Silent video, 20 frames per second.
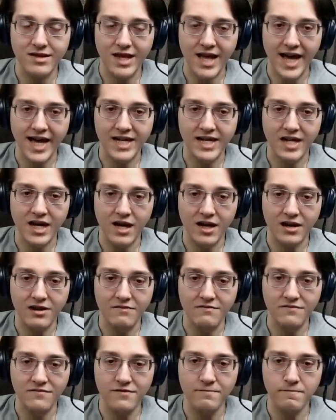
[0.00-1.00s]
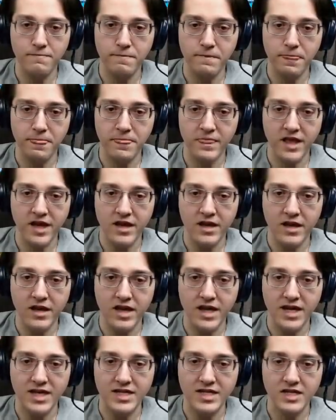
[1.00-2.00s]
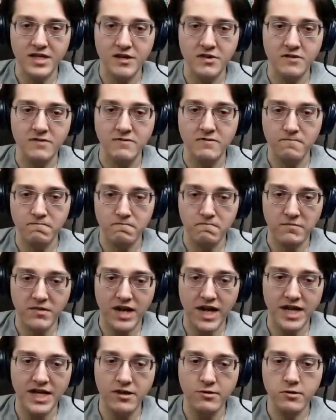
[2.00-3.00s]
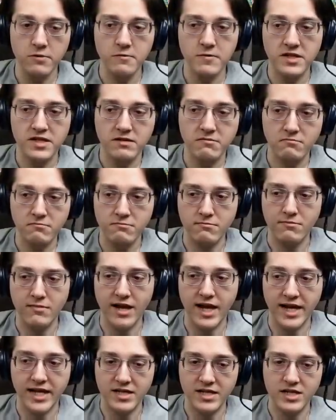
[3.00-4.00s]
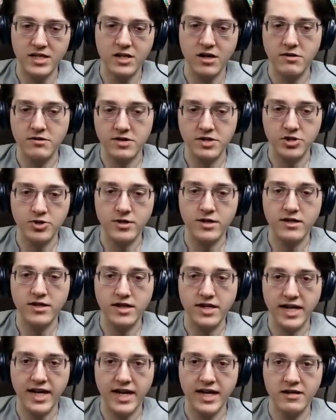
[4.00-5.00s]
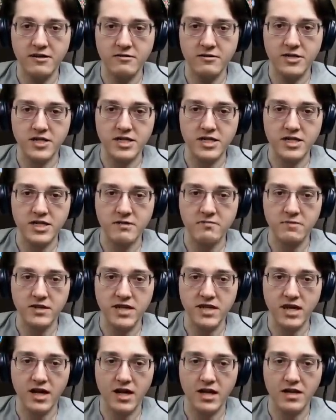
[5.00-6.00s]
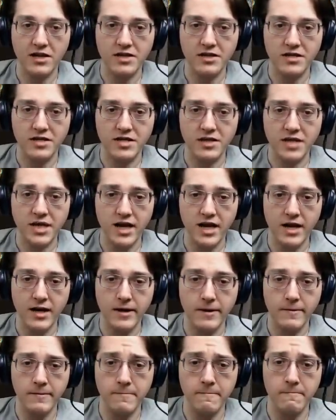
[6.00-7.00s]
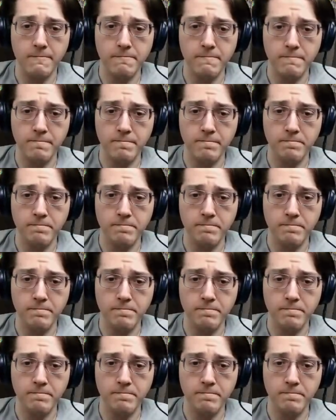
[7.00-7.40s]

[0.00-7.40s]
Lack of. Uh, so I knew it would like start to trickle again, just because um,